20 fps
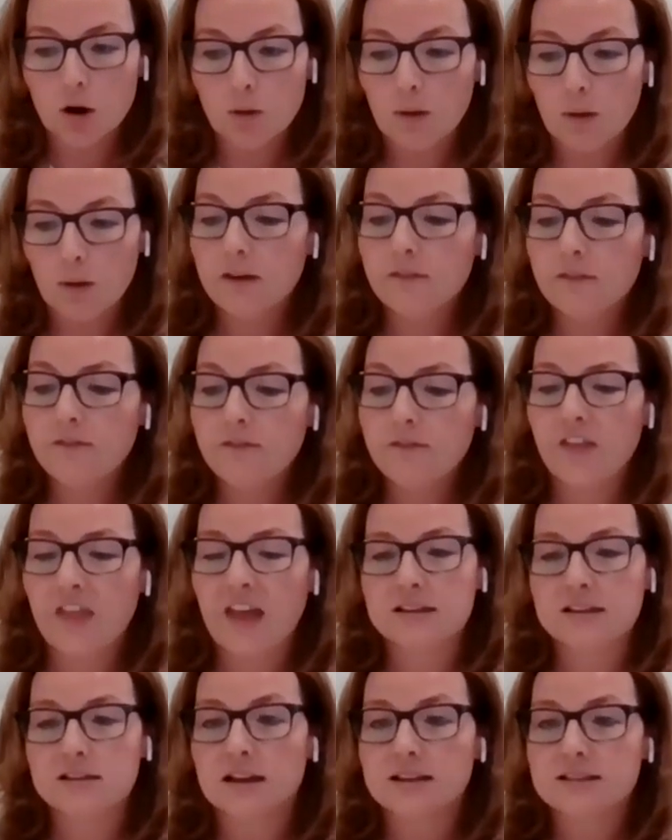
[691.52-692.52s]
I know
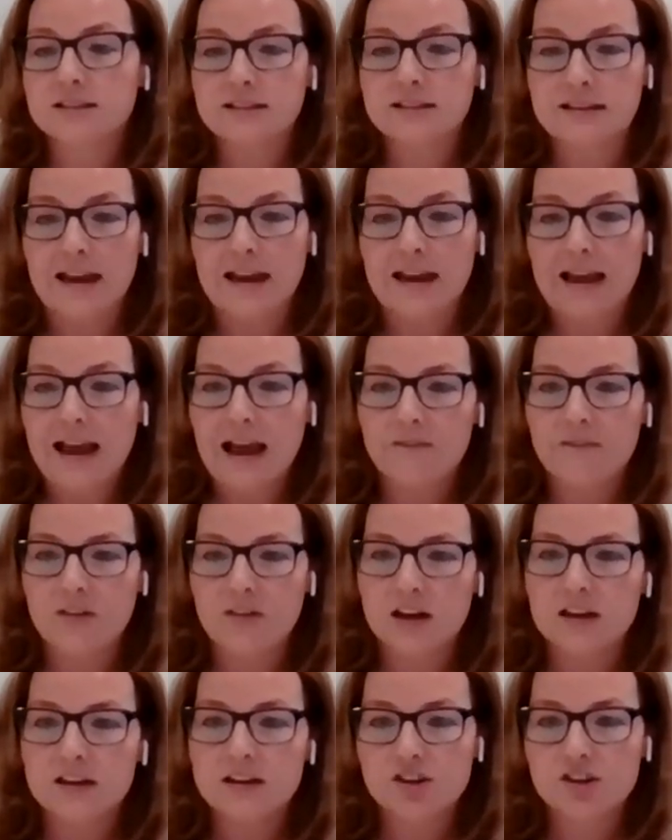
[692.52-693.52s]
of that doesn't
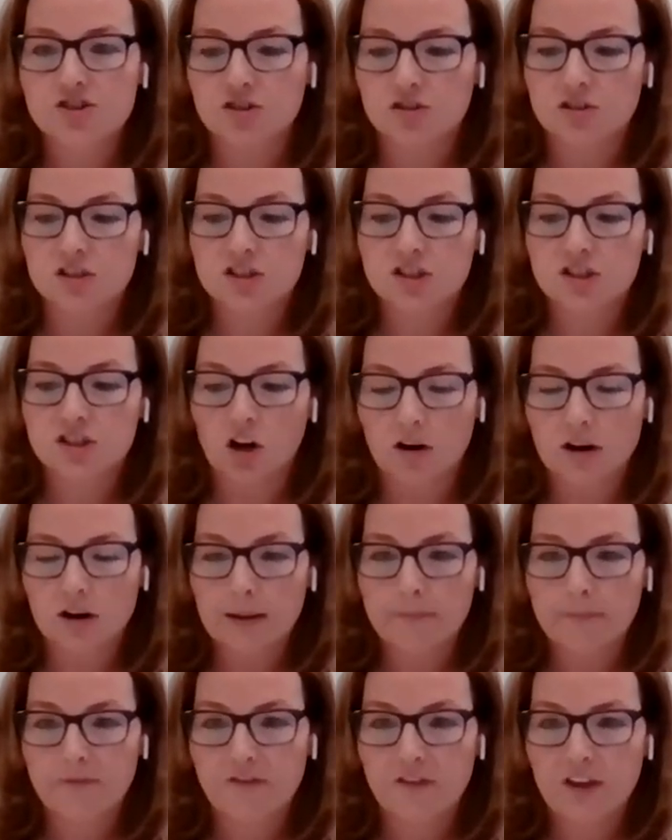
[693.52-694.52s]
have an initial
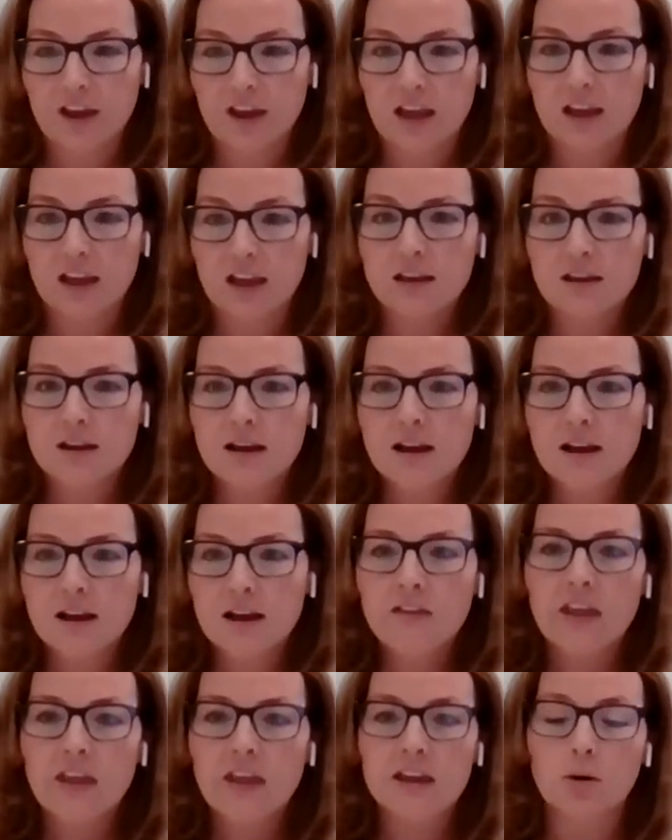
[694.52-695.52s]
startup
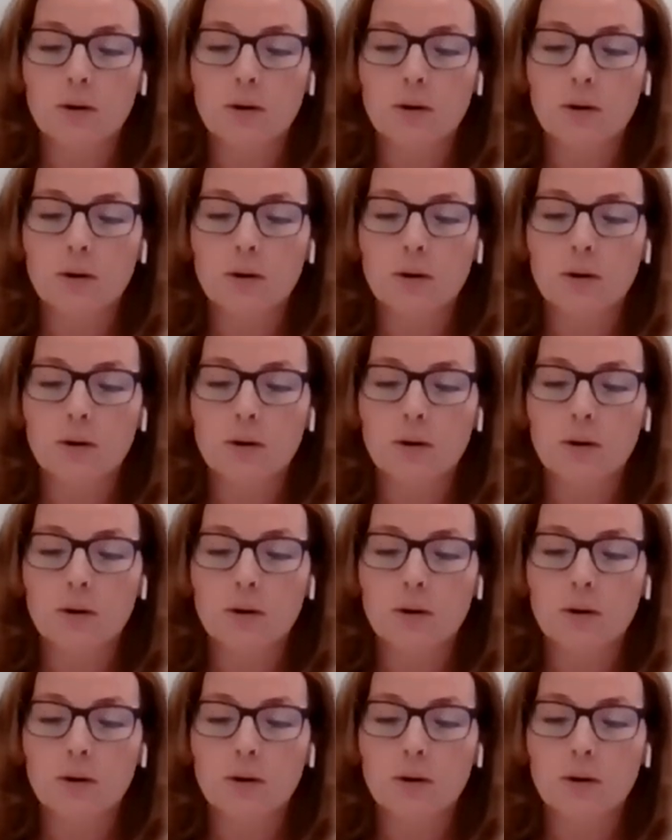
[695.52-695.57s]
fee.